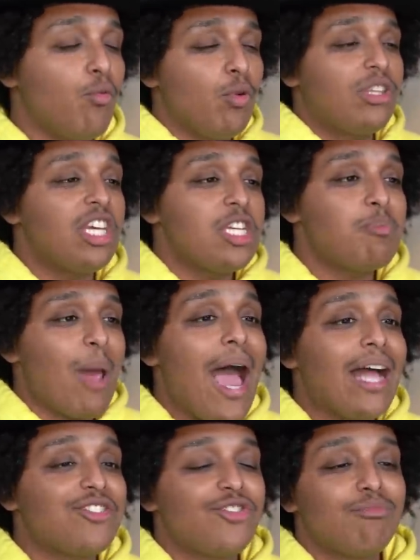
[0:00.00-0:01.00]
With this
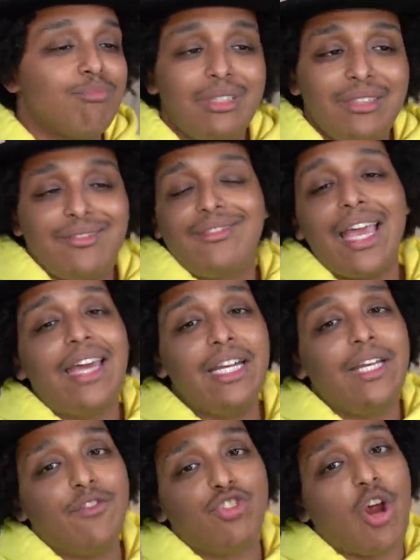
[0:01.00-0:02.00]
patch, they
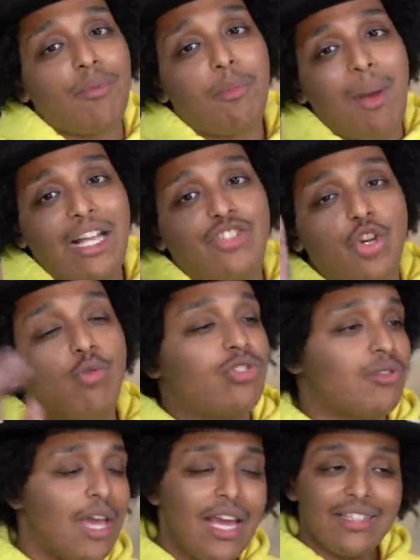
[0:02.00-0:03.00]
didn't even drop the patch notes.